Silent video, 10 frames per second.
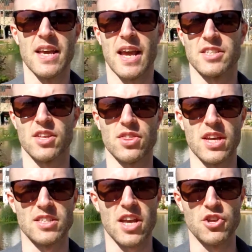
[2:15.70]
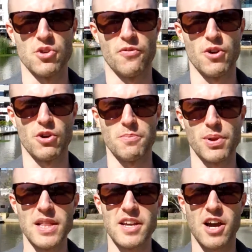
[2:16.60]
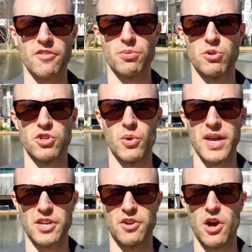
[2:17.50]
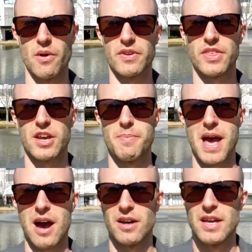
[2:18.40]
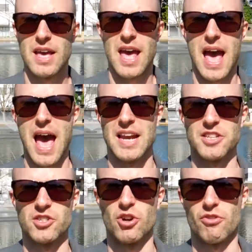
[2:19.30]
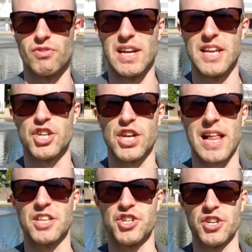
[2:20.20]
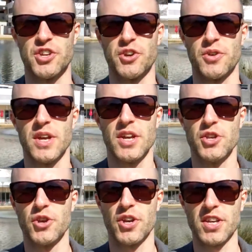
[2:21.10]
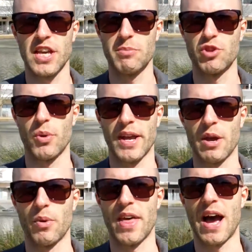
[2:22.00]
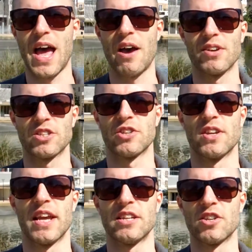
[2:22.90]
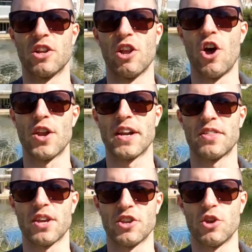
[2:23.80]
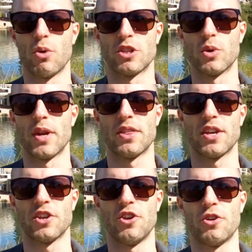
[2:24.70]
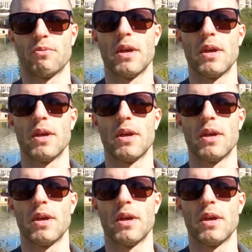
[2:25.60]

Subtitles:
It's the things that you feel completely comfortable doing, you know everything about, and it's not really challenging you. You could keep doing it without having to need to learn anything new or do anything new.